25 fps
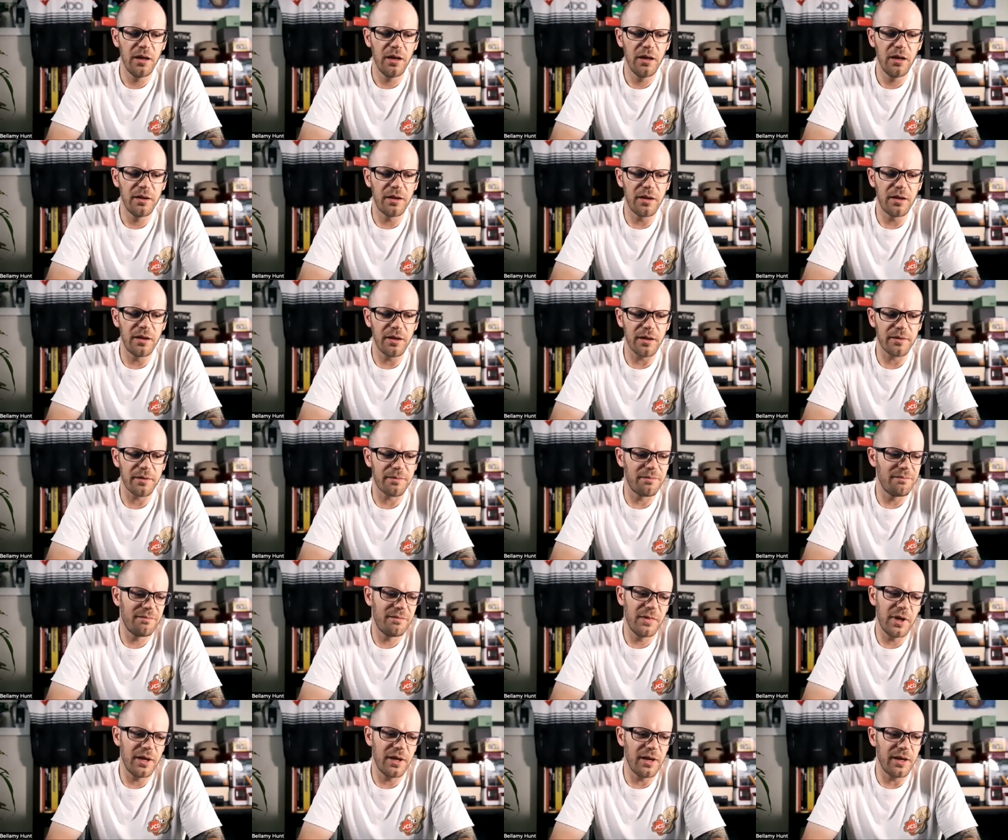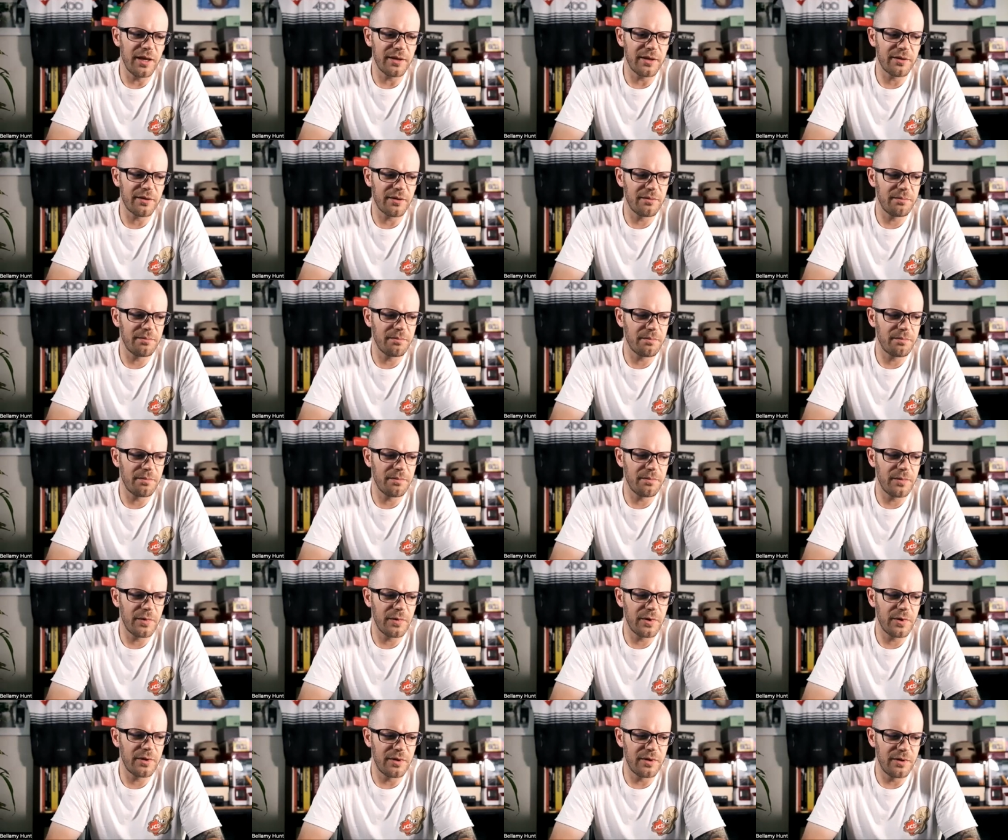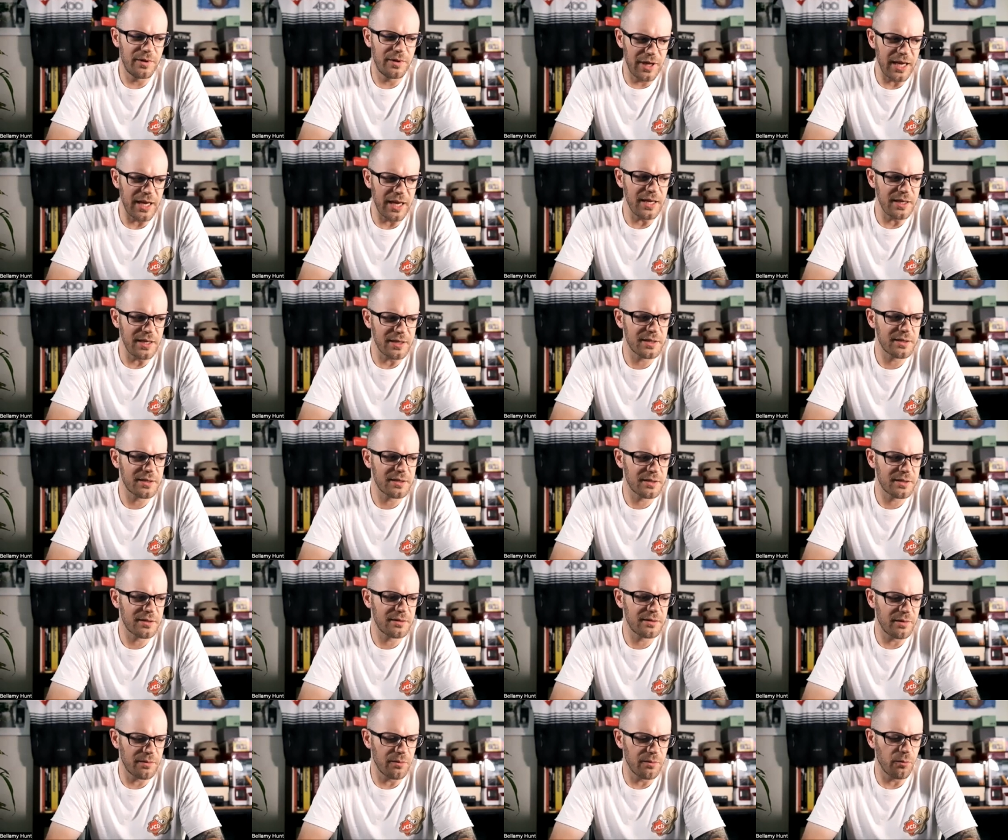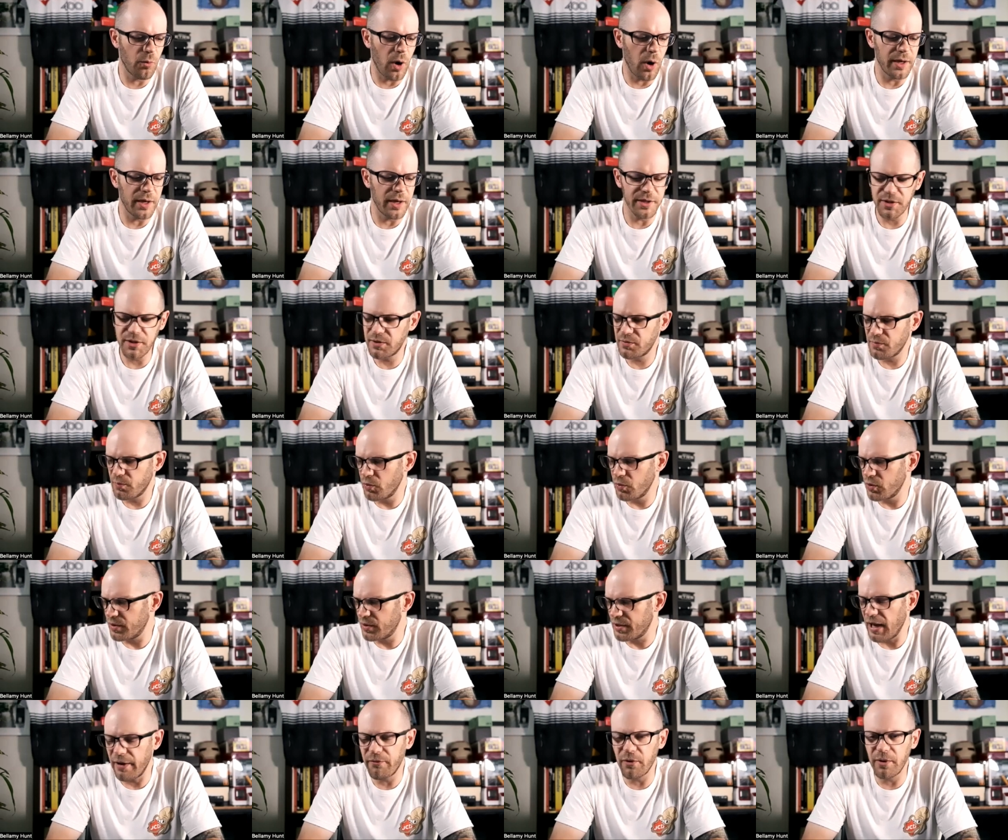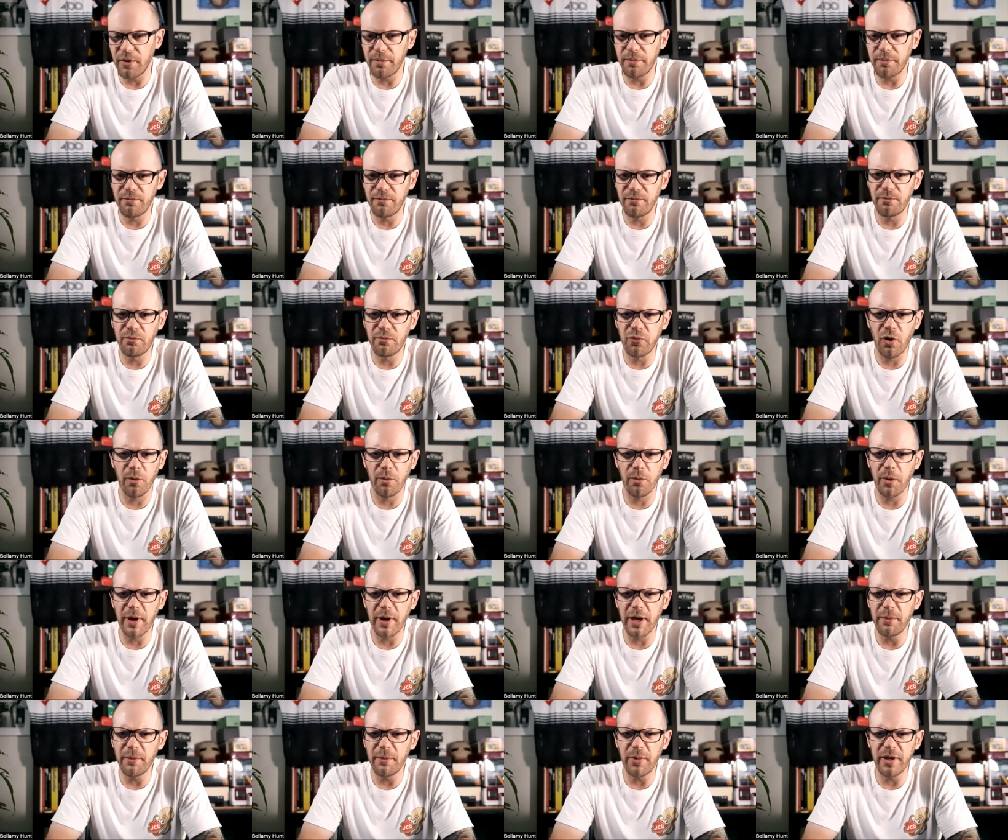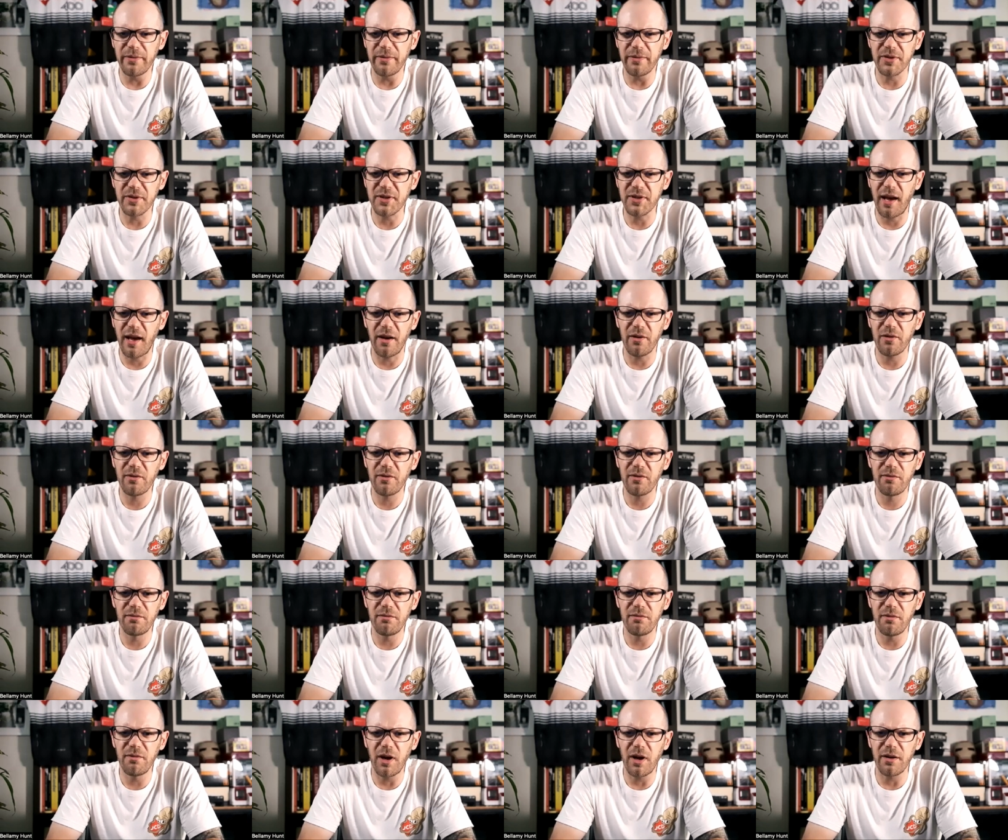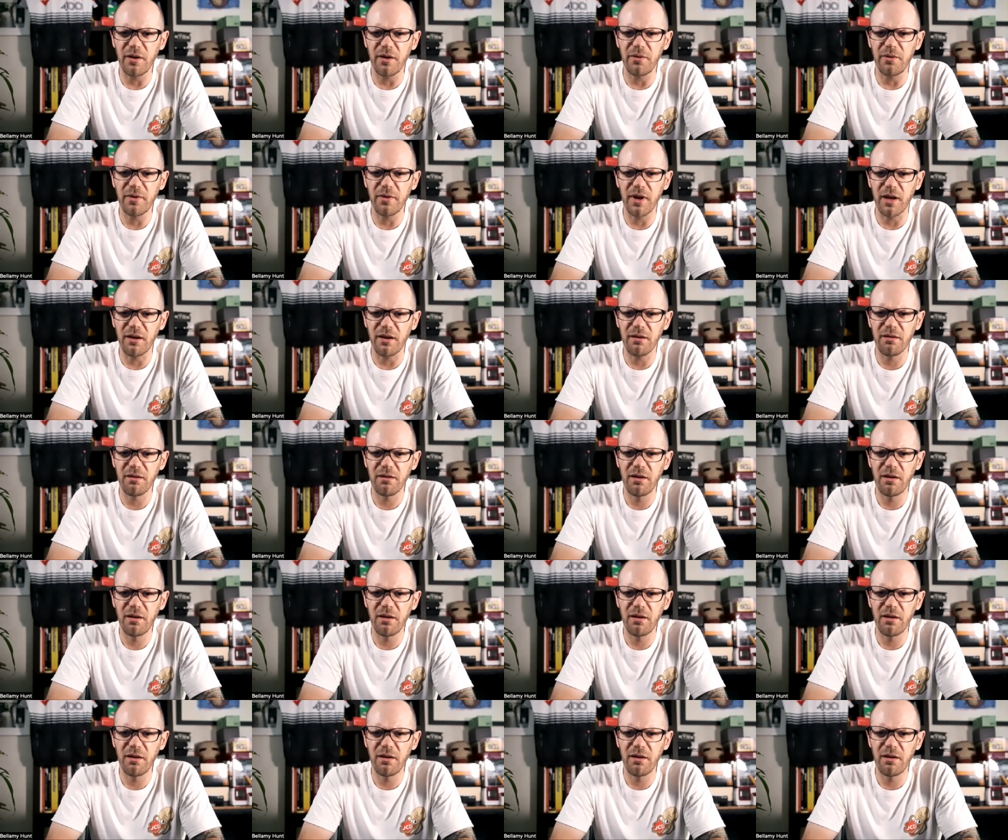the, it, these ones would never probably be for sale, I don't think.